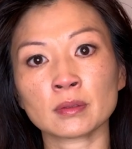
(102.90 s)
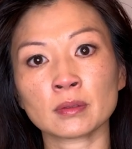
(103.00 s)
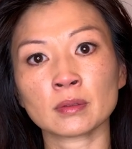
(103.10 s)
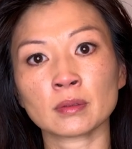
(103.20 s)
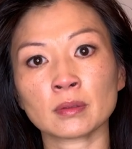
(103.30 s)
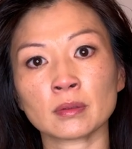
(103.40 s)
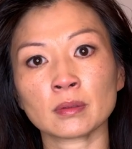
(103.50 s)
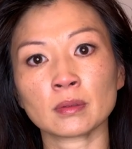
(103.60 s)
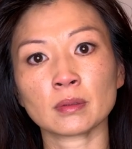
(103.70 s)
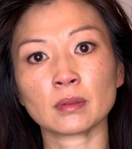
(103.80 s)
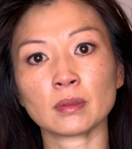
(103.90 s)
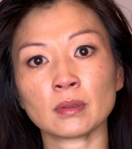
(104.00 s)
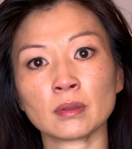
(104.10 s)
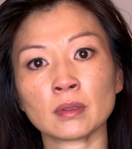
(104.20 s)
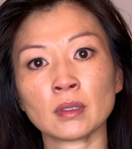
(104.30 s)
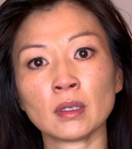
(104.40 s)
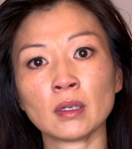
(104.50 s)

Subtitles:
No one is speaking in this clip.